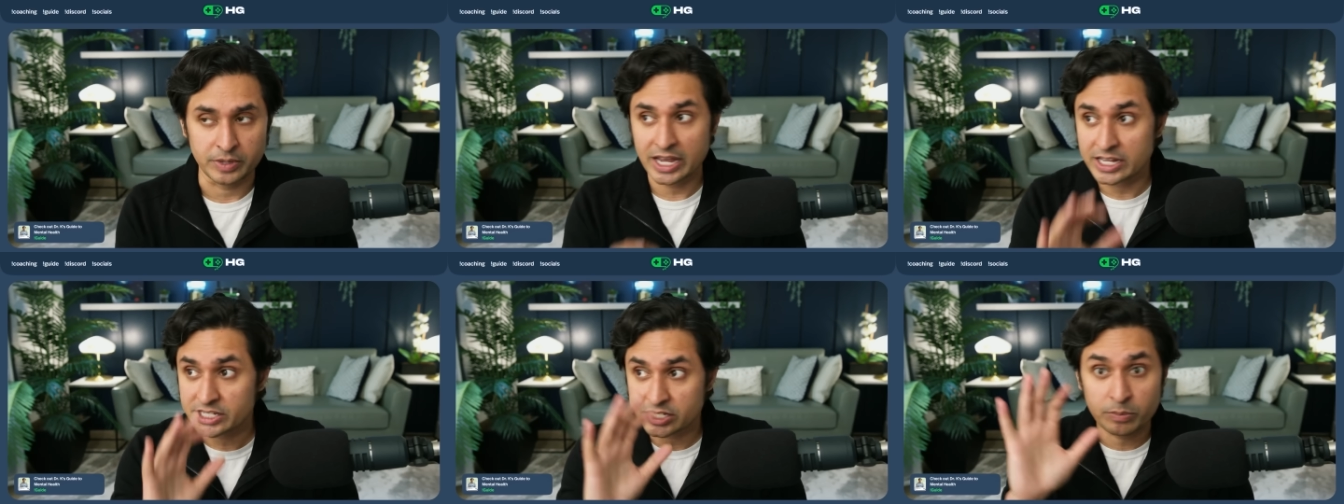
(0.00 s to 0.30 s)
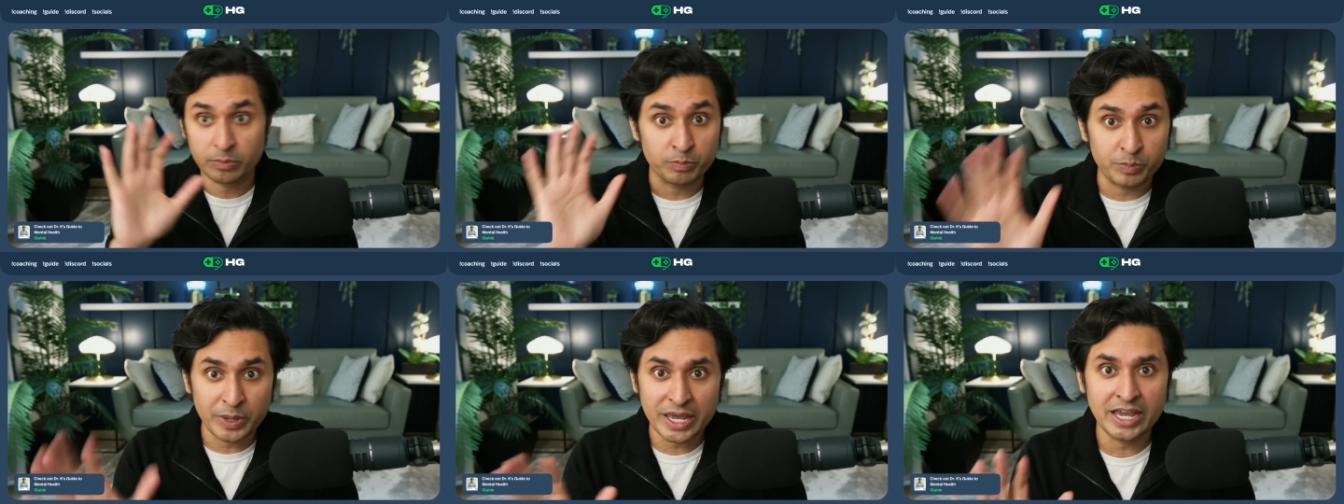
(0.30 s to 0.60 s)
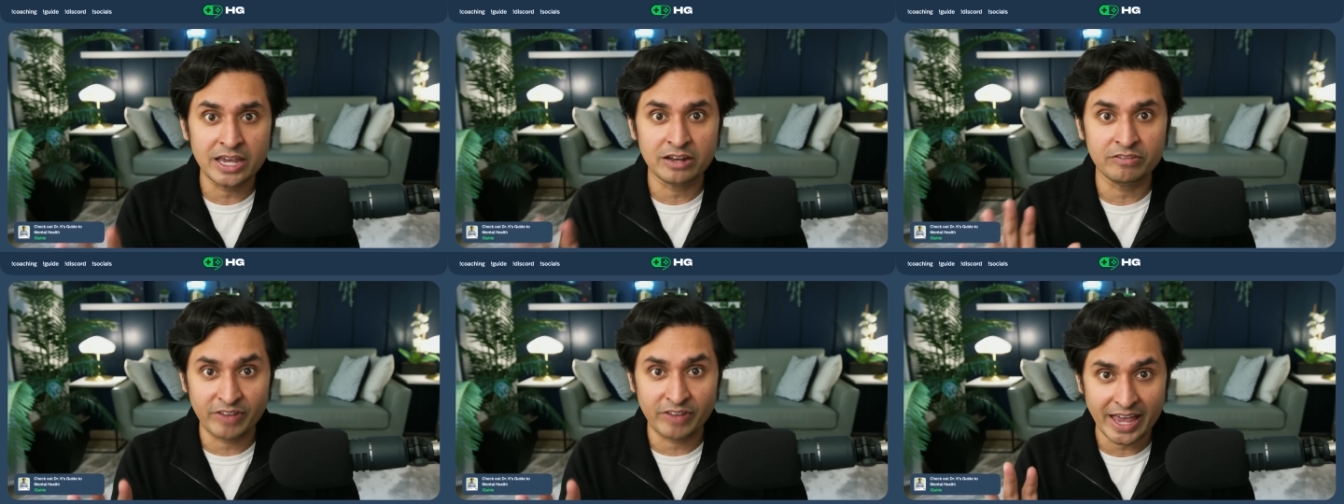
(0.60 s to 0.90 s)
It's a big
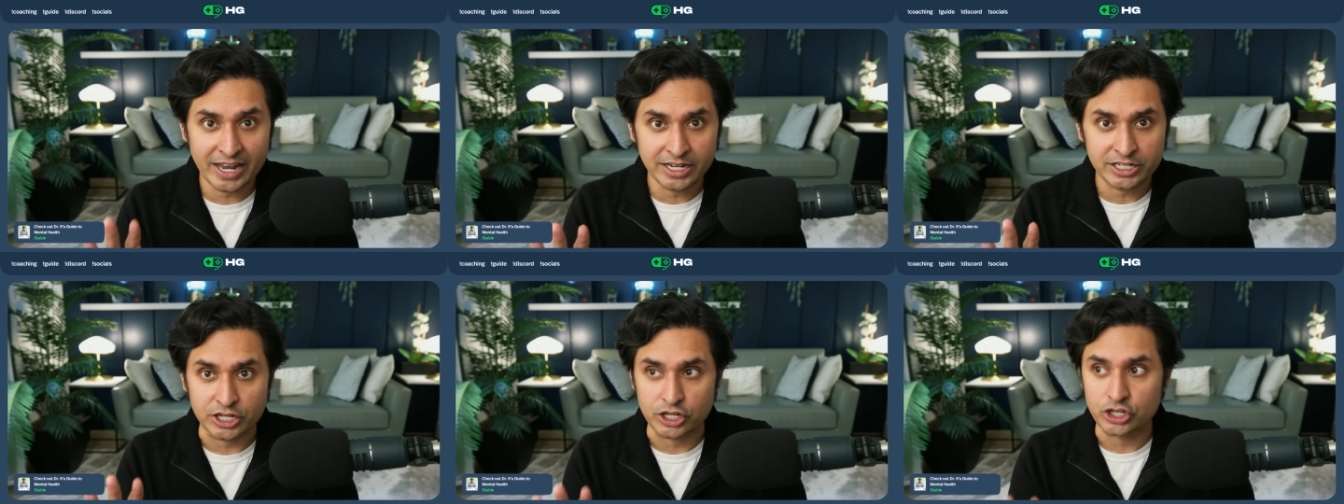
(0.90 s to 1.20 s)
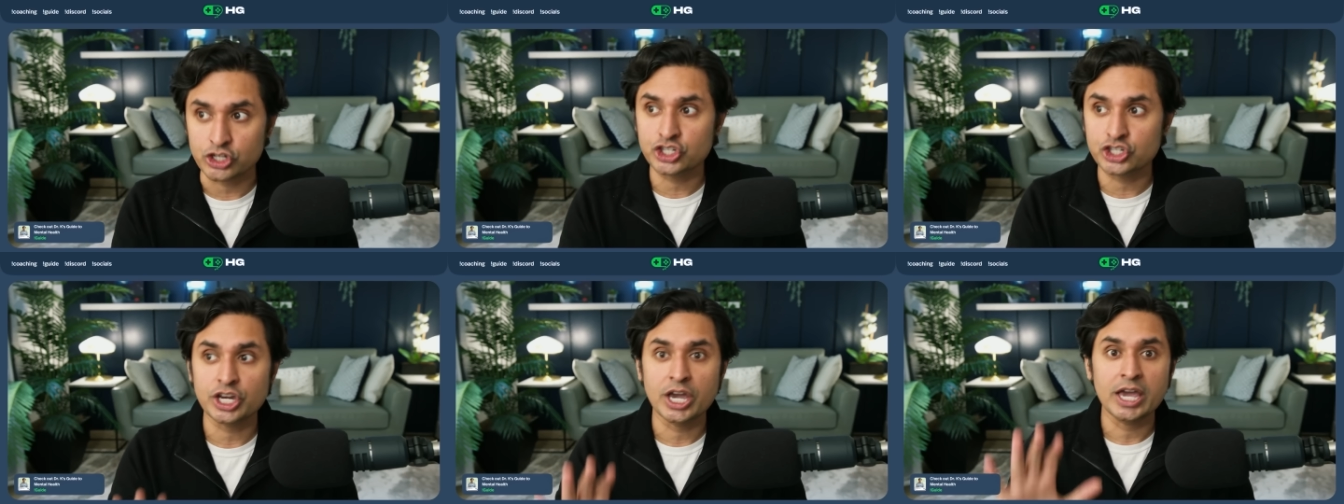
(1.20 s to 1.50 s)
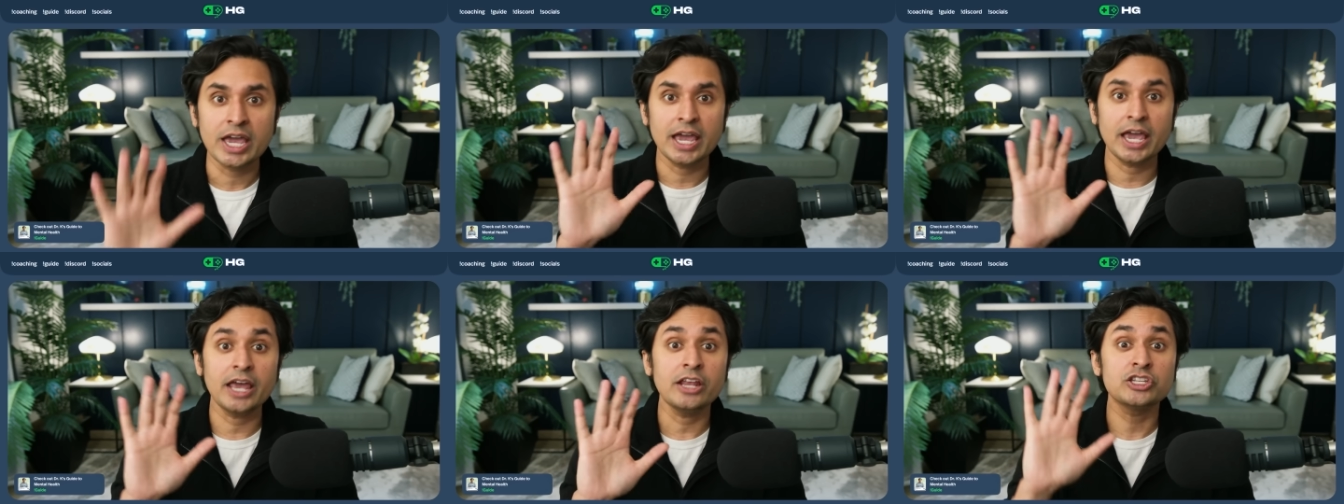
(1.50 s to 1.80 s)
advantage
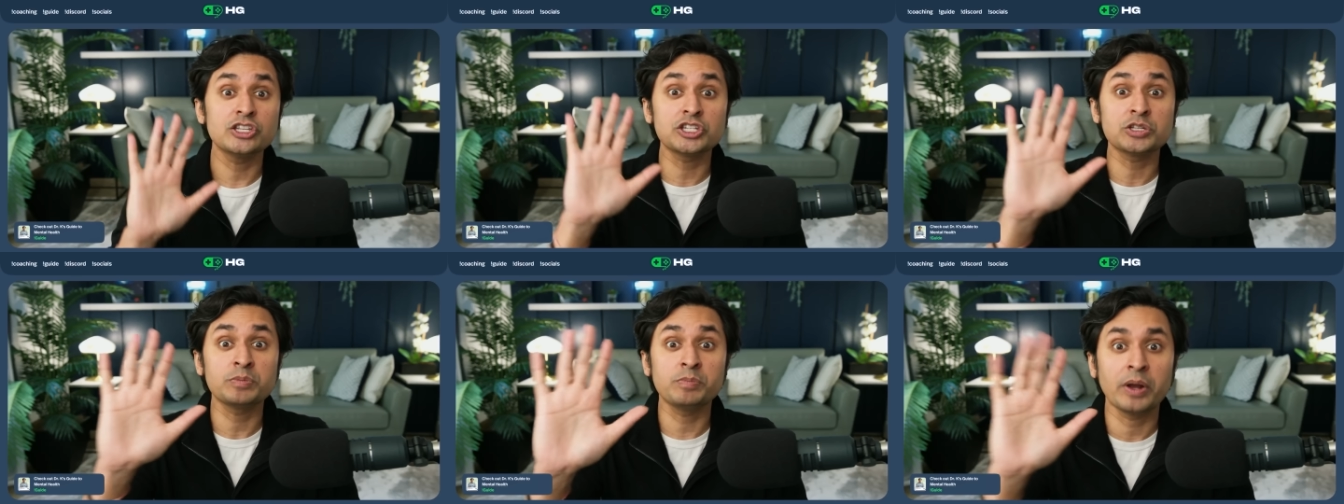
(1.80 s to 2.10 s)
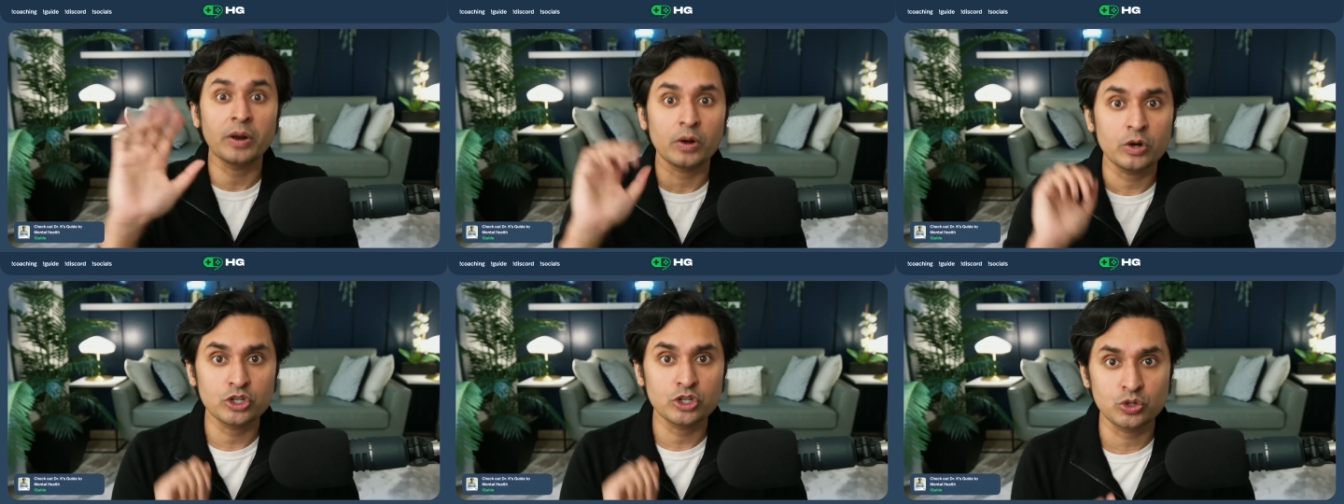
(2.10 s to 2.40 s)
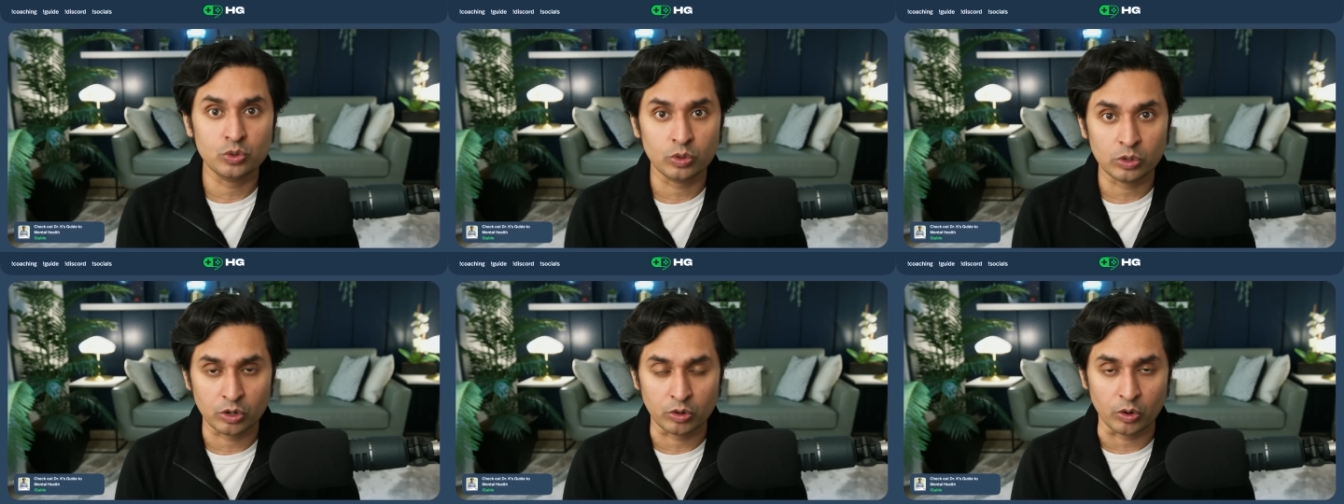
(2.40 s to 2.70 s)
in
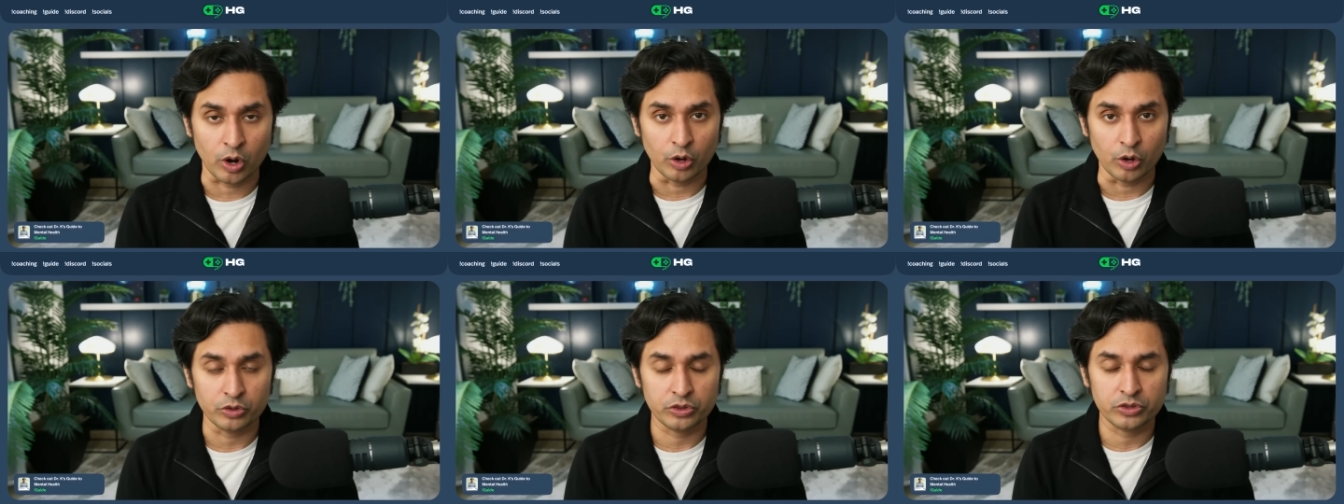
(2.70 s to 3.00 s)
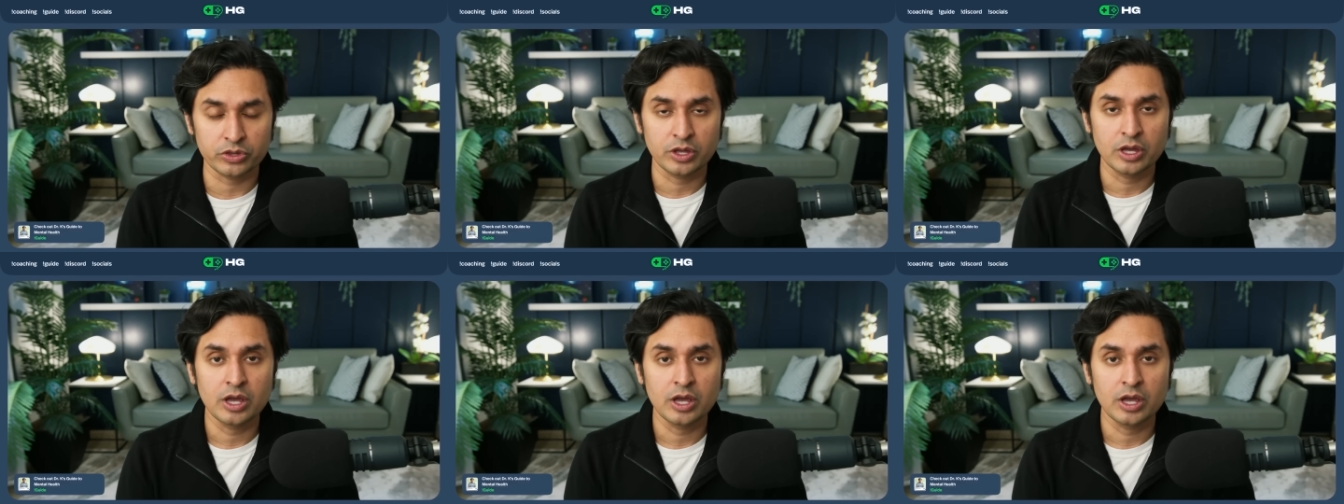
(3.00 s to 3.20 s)
spiritual growth